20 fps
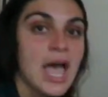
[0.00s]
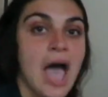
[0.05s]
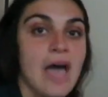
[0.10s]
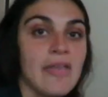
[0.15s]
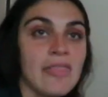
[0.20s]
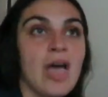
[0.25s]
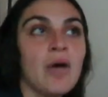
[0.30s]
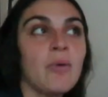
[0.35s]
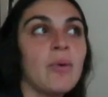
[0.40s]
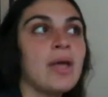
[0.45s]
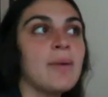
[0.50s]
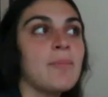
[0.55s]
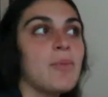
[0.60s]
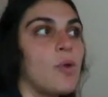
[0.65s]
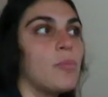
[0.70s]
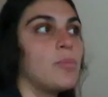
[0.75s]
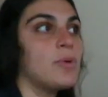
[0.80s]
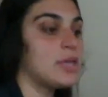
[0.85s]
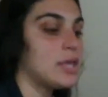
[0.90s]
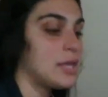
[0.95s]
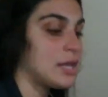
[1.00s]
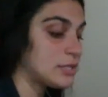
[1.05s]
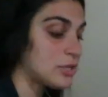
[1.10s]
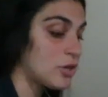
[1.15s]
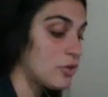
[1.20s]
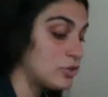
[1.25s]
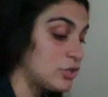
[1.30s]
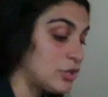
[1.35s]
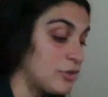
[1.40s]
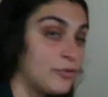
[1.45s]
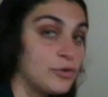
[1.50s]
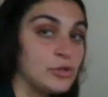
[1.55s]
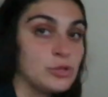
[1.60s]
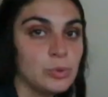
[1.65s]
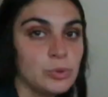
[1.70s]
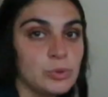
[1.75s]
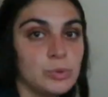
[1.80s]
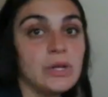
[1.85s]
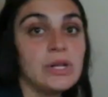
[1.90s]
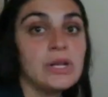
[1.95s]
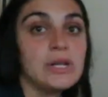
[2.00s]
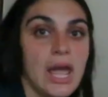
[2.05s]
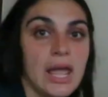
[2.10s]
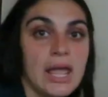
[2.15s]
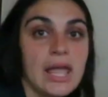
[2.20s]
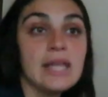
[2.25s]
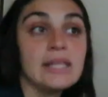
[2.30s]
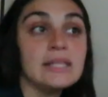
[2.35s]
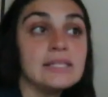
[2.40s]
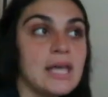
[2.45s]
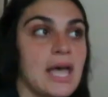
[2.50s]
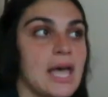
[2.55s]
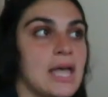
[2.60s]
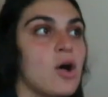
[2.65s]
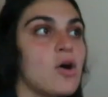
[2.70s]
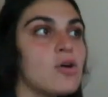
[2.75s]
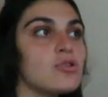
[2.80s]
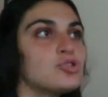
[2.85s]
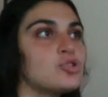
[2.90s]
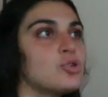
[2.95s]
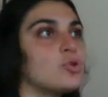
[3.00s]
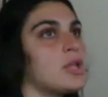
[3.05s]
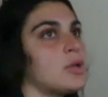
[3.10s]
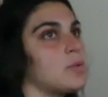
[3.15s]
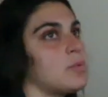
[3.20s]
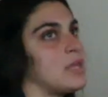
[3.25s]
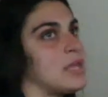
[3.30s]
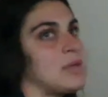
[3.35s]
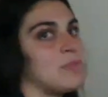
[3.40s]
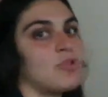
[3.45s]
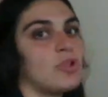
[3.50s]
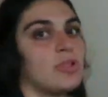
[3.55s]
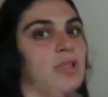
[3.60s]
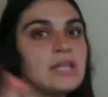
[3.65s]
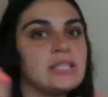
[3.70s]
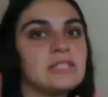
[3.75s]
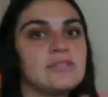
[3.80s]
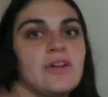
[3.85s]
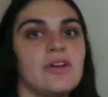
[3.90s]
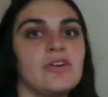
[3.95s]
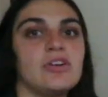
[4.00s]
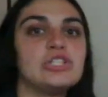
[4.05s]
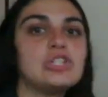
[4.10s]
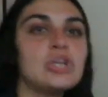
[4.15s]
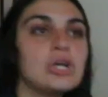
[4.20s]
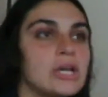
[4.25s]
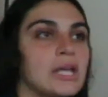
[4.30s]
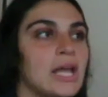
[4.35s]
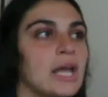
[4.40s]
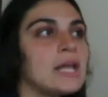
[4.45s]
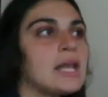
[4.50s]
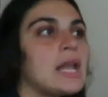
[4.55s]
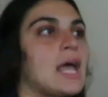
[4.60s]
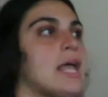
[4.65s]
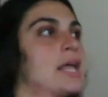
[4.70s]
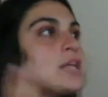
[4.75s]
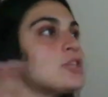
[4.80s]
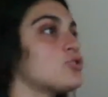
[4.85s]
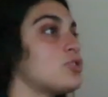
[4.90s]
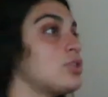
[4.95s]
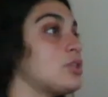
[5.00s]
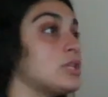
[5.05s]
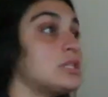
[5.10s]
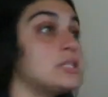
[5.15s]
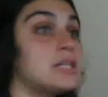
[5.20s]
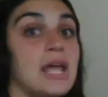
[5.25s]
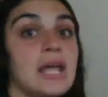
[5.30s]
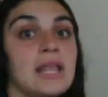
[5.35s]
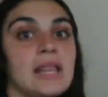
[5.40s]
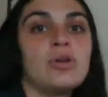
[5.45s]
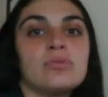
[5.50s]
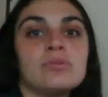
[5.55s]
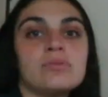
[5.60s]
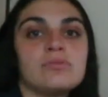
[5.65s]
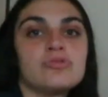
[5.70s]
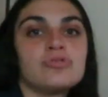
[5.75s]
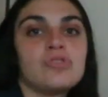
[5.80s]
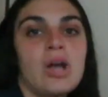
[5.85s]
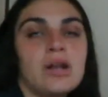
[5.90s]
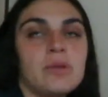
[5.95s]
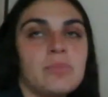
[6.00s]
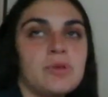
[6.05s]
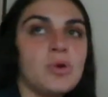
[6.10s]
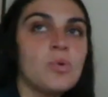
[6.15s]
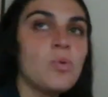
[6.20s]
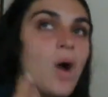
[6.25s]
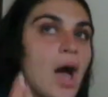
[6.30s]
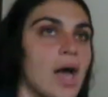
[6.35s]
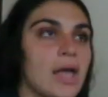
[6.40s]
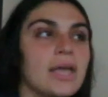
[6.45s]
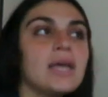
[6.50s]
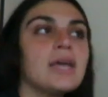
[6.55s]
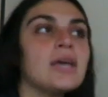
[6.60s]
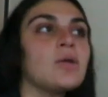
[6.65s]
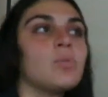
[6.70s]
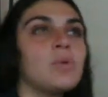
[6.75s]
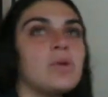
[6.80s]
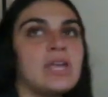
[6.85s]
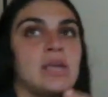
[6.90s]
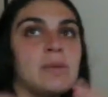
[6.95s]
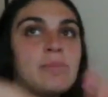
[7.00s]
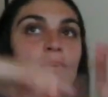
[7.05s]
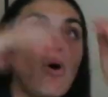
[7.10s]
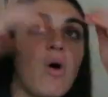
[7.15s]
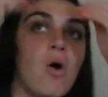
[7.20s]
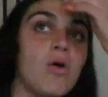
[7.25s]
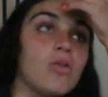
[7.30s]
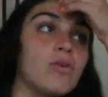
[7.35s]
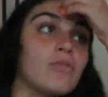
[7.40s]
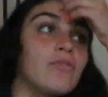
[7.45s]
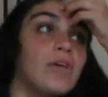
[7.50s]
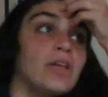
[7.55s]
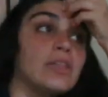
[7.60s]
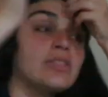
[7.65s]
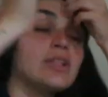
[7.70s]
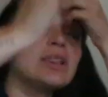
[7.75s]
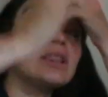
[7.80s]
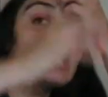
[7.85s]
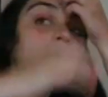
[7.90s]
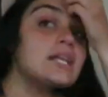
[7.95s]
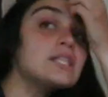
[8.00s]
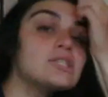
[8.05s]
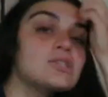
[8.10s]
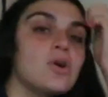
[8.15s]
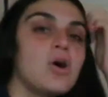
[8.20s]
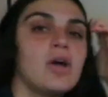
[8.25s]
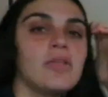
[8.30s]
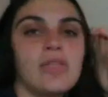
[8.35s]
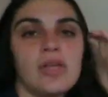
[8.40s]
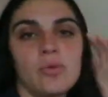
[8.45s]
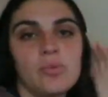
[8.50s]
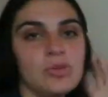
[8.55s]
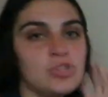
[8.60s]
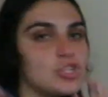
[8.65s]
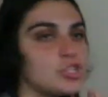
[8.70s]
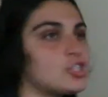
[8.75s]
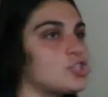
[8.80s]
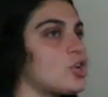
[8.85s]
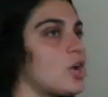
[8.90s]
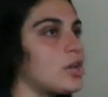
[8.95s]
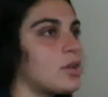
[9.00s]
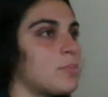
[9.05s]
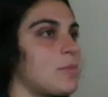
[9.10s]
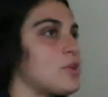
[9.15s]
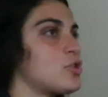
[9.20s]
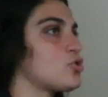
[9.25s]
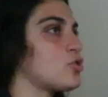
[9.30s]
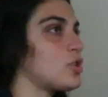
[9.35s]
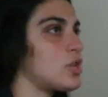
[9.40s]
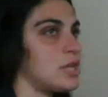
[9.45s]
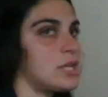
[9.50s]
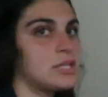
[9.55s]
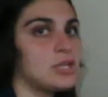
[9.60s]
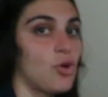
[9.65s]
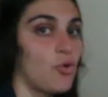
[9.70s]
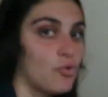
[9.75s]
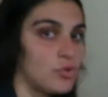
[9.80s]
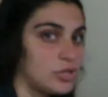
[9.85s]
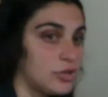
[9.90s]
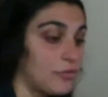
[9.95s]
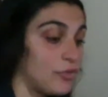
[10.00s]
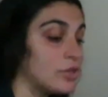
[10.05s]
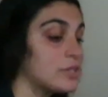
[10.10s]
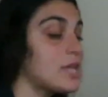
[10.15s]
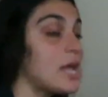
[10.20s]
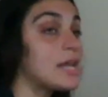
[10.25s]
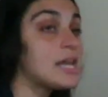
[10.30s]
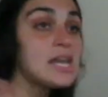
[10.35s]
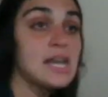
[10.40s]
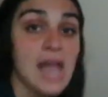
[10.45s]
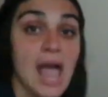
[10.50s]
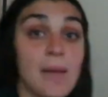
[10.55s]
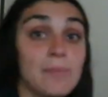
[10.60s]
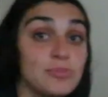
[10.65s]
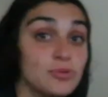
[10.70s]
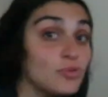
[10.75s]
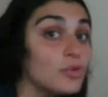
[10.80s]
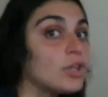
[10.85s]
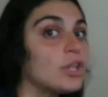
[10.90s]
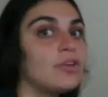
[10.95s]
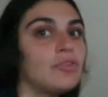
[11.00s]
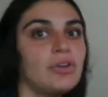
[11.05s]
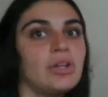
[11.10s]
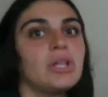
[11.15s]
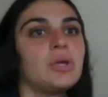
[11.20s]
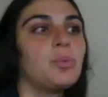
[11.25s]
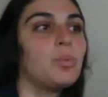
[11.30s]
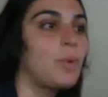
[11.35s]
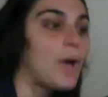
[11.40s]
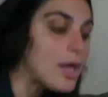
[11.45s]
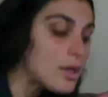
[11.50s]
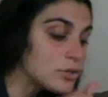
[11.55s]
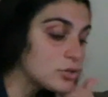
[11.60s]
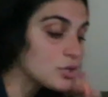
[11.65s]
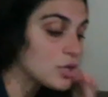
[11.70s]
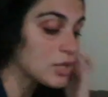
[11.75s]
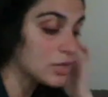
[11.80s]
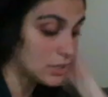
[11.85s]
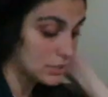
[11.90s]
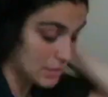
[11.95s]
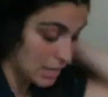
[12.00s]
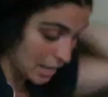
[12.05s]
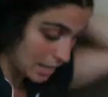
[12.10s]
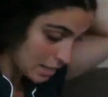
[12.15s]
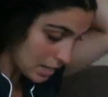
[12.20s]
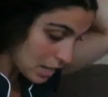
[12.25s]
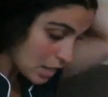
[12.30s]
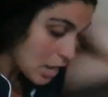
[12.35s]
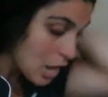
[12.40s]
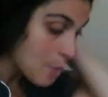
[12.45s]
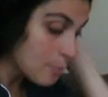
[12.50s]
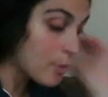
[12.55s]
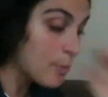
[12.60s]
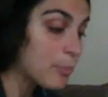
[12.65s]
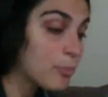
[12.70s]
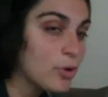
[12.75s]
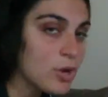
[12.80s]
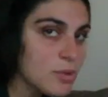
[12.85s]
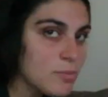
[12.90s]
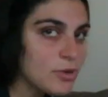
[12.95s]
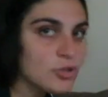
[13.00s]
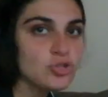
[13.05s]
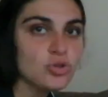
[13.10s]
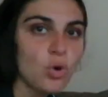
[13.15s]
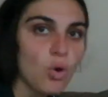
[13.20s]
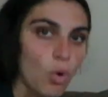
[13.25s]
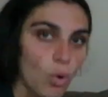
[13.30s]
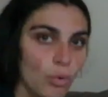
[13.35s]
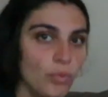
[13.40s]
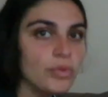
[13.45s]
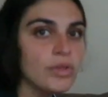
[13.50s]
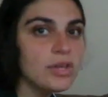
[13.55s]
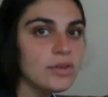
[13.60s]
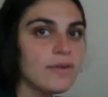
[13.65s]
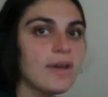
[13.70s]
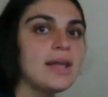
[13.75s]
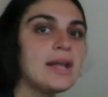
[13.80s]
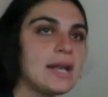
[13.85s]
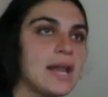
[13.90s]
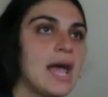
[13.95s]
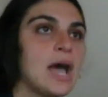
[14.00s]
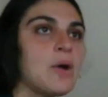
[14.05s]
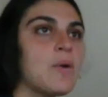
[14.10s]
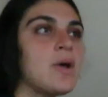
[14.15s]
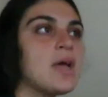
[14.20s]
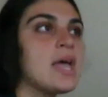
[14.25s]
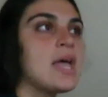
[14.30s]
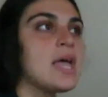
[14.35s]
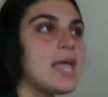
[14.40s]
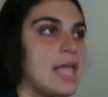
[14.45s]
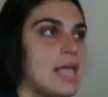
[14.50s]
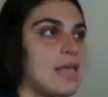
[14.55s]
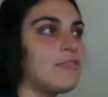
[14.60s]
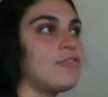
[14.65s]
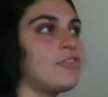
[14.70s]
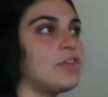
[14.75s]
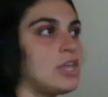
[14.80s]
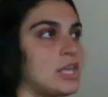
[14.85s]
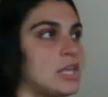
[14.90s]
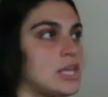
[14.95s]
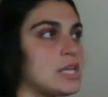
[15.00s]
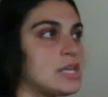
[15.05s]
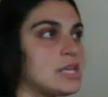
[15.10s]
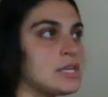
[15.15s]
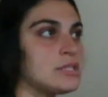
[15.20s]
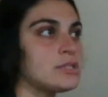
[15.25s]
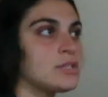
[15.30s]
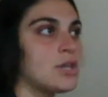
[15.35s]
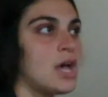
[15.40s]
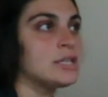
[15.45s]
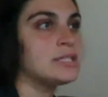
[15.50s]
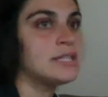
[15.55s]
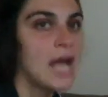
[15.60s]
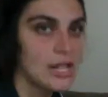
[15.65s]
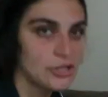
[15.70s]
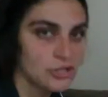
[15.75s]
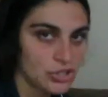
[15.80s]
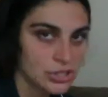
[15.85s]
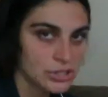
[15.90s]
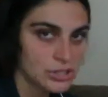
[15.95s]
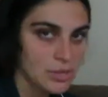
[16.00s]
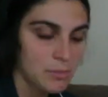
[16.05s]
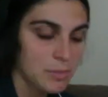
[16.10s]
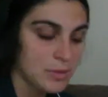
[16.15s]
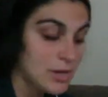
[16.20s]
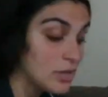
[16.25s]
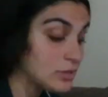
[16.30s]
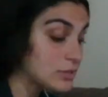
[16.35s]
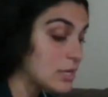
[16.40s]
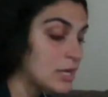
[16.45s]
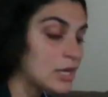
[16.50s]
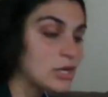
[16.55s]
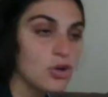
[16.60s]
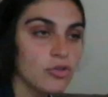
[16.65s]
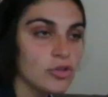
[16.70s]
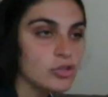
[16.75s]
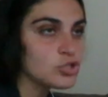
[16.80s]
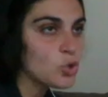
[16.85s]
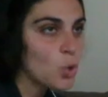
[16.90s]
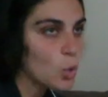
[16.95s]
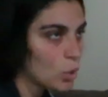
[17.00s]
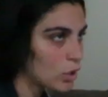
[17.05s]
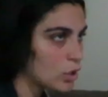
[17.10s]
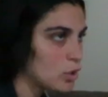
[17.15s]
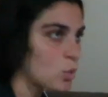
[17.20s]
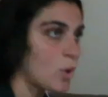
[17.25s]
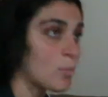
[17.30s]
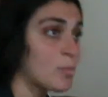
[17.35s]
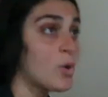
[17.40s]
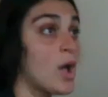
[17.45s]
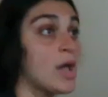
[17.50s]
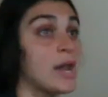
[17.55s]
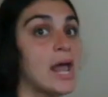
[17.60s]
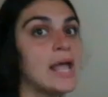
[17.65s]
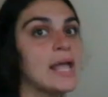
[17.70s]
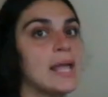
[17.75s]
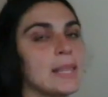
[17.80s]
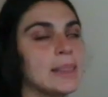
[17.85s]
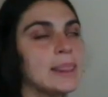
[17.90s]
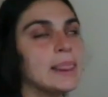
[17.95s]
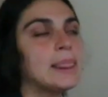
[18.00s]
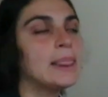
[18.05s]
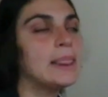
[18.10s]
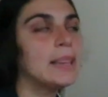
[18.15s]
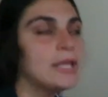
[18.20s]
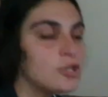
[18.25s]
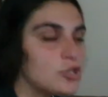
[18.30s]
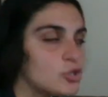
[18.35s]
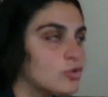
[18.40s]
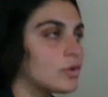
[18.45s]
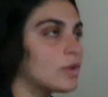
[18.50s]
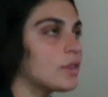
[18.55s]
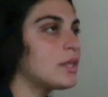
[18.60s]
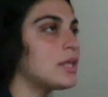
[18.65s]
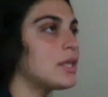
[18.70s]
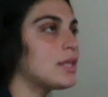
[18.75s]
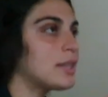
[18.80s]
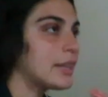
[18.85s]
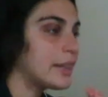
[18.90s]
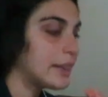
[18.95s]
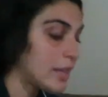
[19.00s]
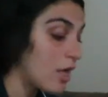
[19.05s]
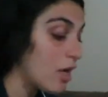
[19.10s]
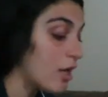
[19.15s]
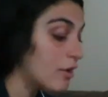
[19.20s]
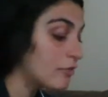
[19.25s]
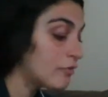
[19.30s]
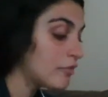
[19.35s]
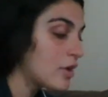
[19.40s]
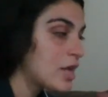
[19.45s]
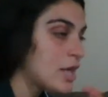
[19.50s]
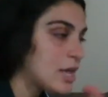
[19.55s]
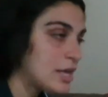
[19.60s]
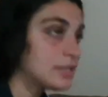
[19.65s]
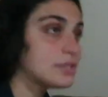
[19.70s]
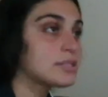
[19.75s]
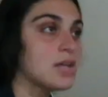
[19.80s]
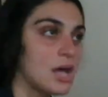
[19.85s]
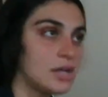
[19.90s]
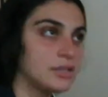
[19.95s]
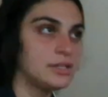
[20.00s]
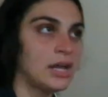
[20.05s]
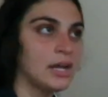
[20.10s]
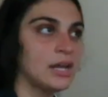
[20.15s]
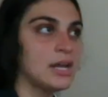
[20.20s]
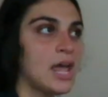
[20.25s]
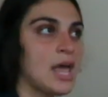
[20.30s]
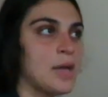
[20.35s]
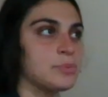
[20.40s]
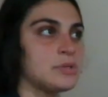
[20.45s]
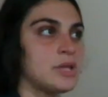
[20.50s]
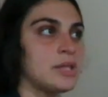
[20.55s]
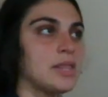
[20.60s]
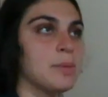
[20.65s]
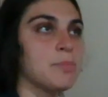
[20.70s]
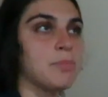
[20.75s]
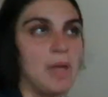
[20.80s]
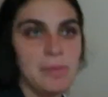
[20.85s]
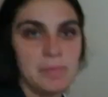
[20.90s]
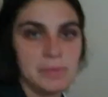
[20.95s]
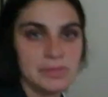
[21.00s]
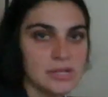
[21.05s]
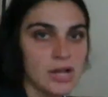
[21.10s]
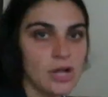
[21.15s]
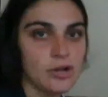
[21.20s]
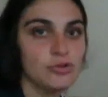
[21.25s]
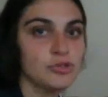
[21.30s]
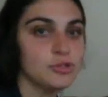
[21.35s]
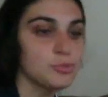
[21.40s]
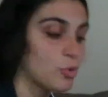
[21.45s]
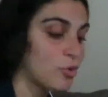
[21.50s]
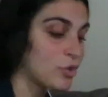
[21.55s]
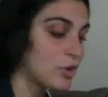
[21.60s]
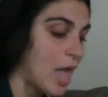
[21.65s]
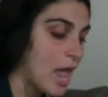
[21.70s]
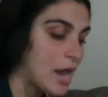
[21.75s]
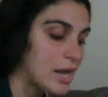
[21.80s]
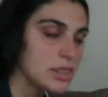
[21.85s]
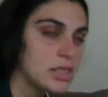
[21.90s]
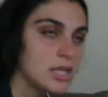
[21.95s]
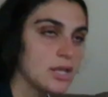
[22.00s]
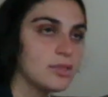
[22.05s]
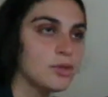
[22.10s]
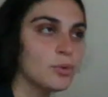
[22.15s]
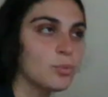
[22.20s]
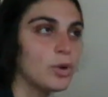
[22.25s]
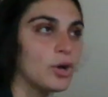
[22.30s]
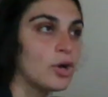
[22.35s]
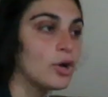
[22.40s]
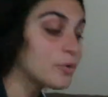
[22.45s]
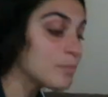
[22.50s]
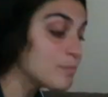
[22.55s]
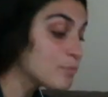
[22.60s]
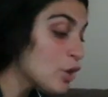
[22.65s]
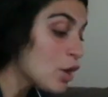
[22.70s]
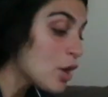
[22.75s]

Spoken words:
And that way I'm hoping he can tell the difference between night and day. Also, like, we keep the lights very dark at night. During the day, we don't try to be quiet. We keep all of like the lights on. Like, we just try to make sure that he can tell the difference. And he naps really, really well during the day, but pretty much only right now if he is attached to somebody else. And I know that's totally normal, and I literally love his contact naps and like baby snuggles more than anything in the world.